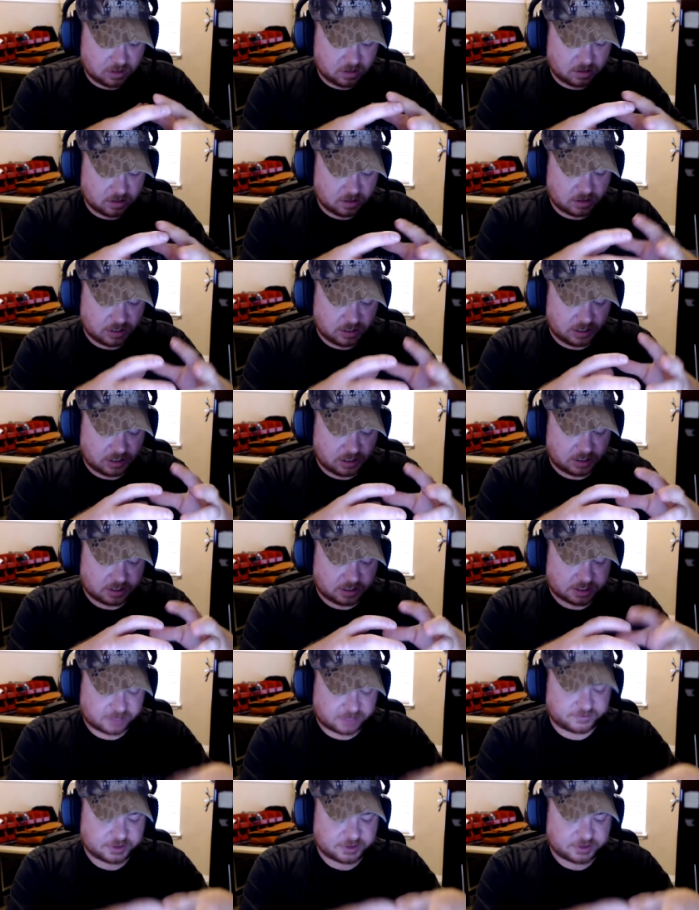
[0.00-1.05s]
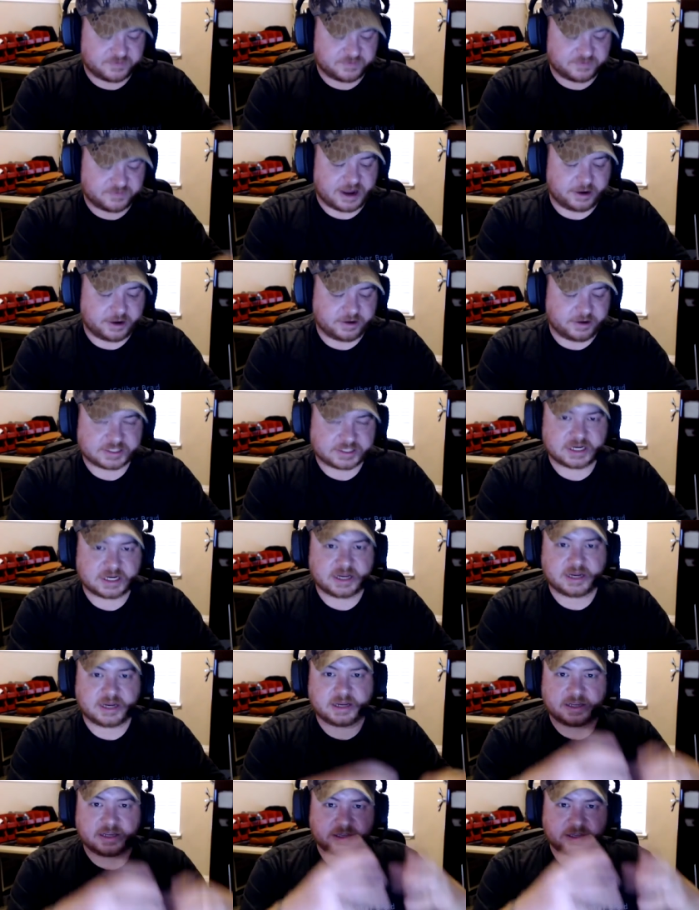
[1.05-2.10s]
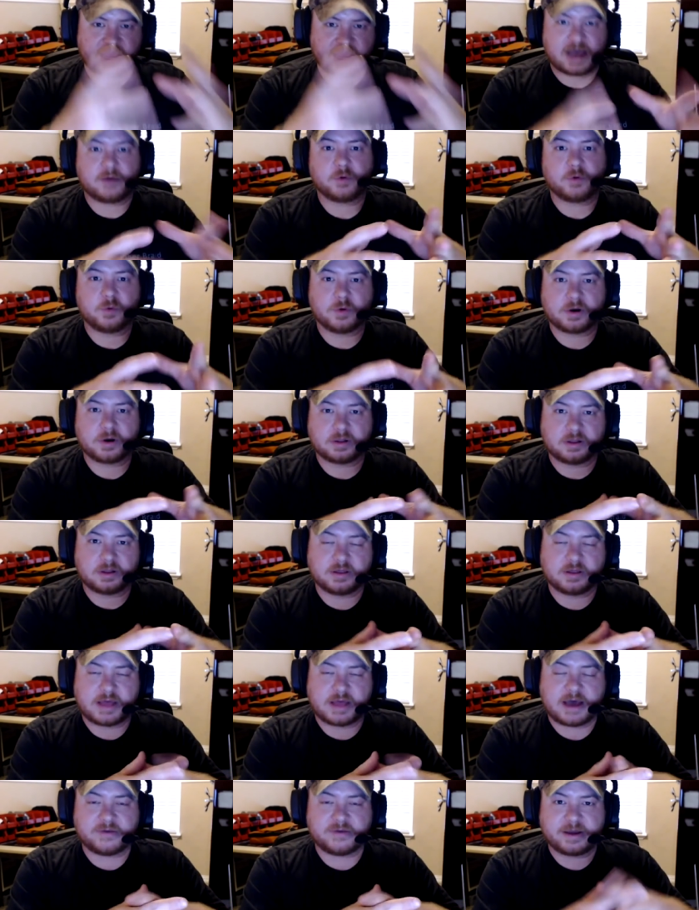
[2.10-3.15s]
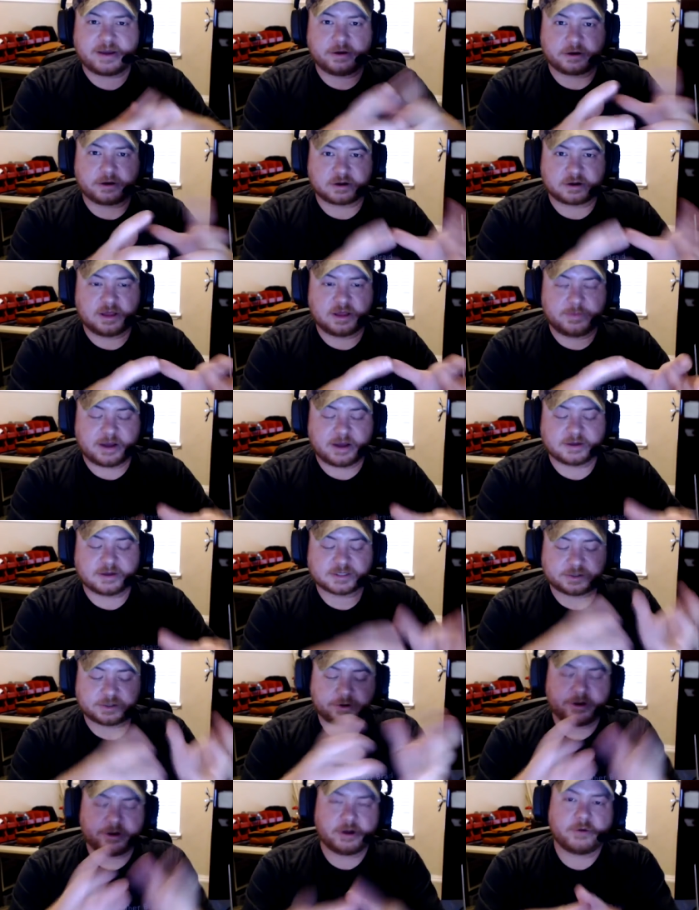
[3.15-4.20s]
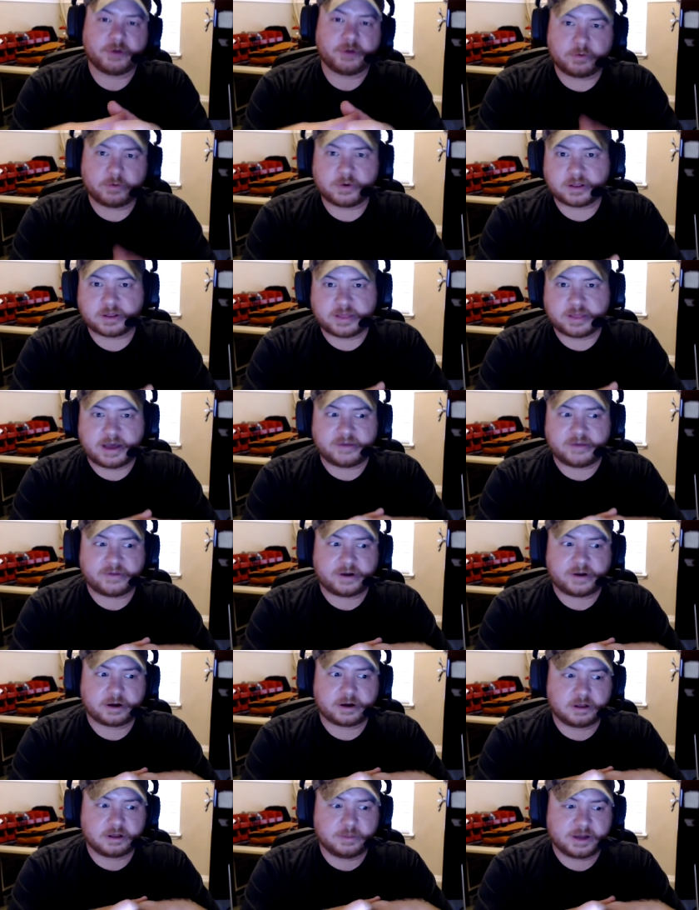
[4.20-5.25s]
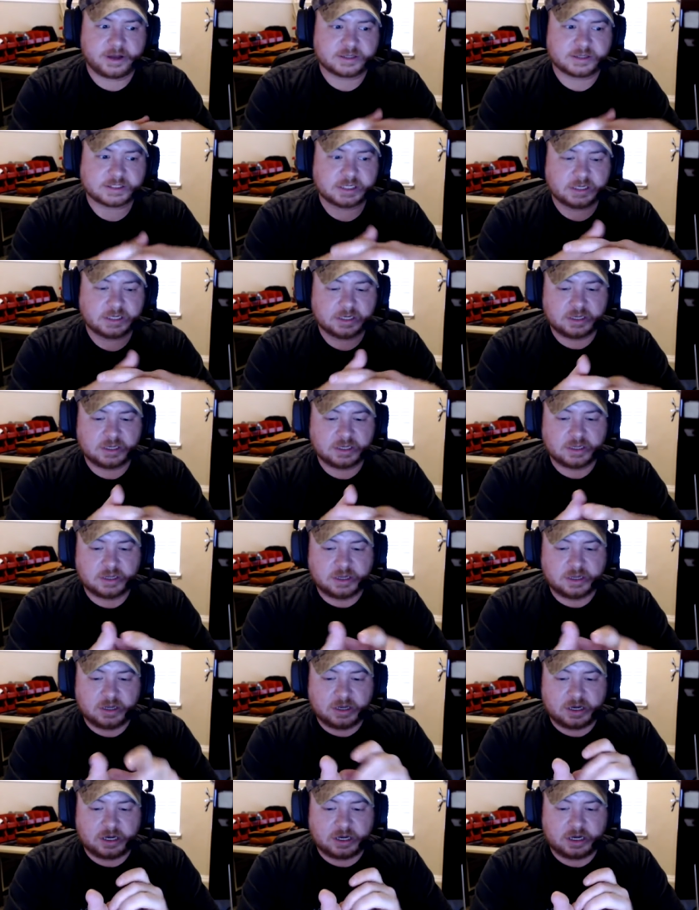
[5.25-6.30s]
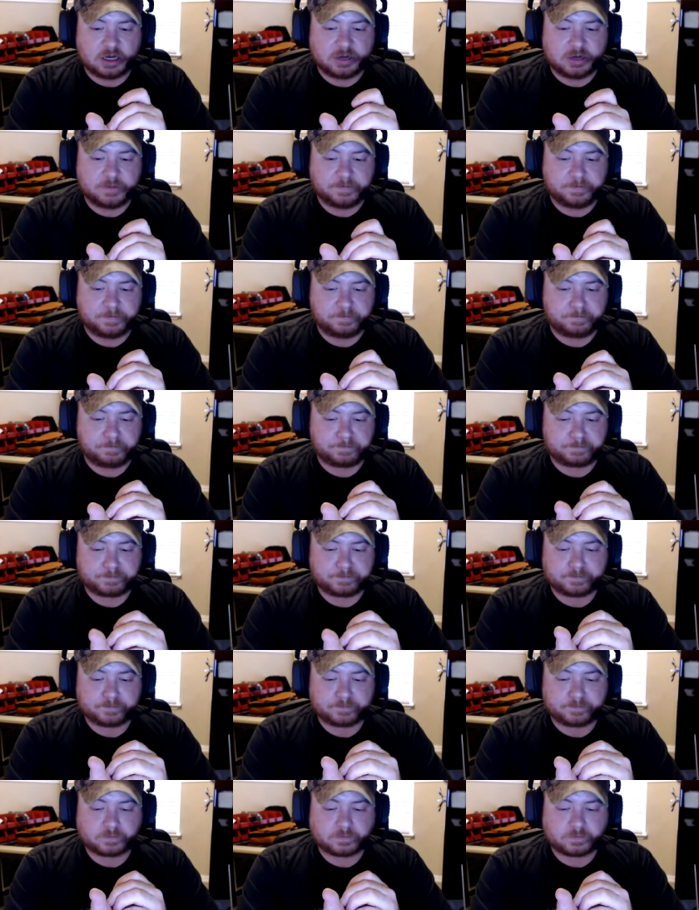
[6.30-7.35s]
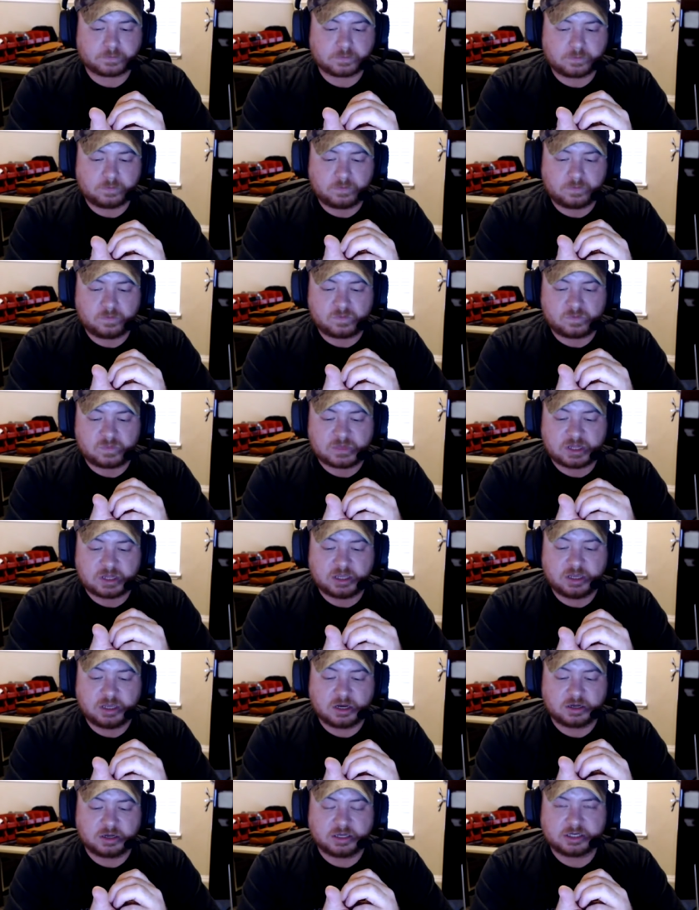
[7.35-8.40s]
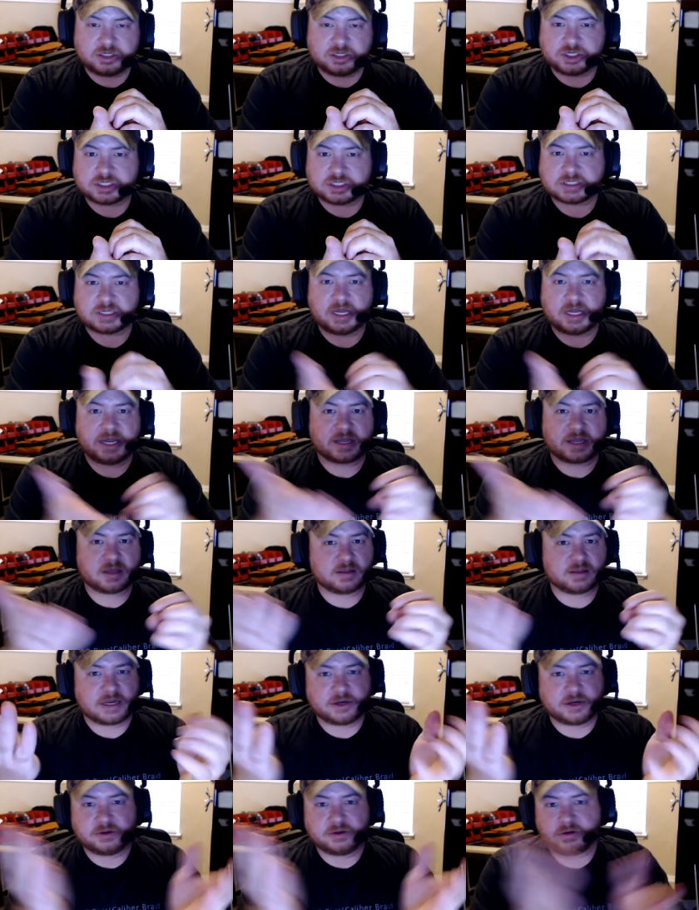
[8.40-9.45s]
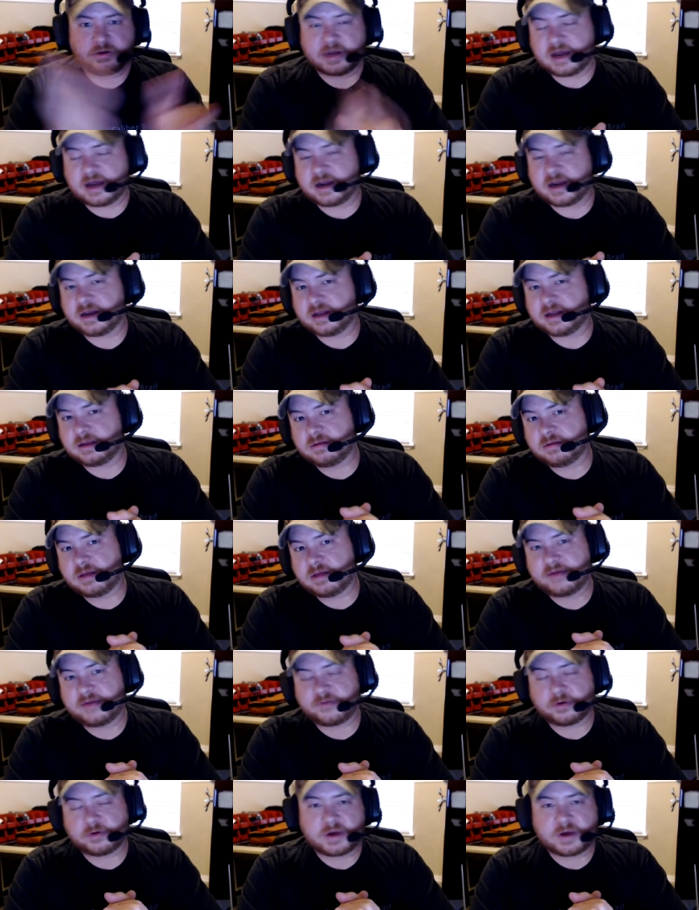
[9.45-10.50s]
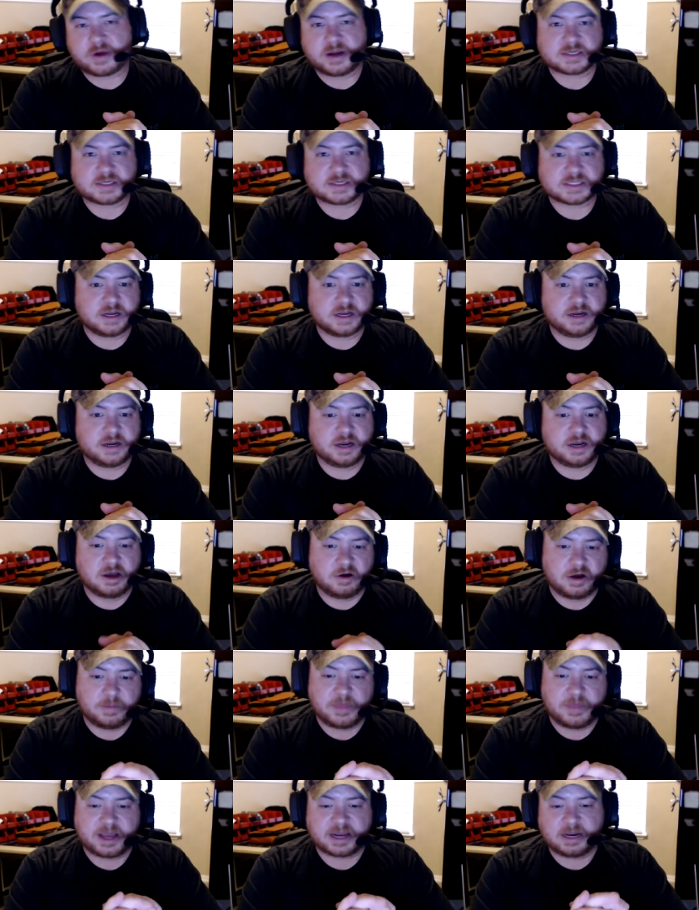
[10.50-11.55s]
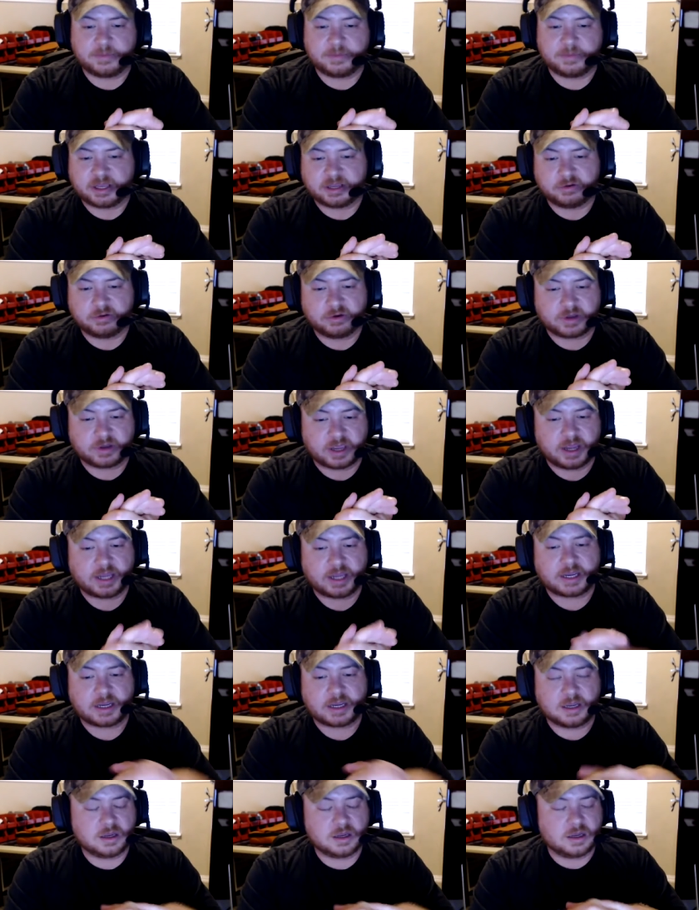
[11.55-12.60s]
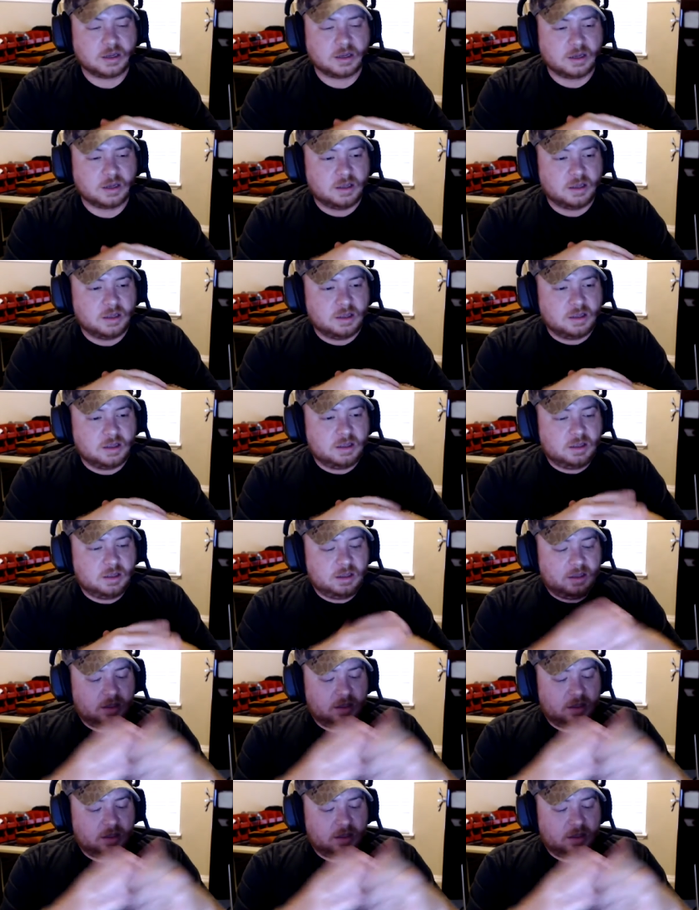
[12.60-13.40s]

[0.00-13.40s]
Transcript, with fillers: the uh, service provider to say, yeah, we want to allow that in our clubhouse, or no, we don't want to allow that in our clubhouse. Um, you know, just like that dude had every right to say, no, I'm not going to bake you a cake. Yeah.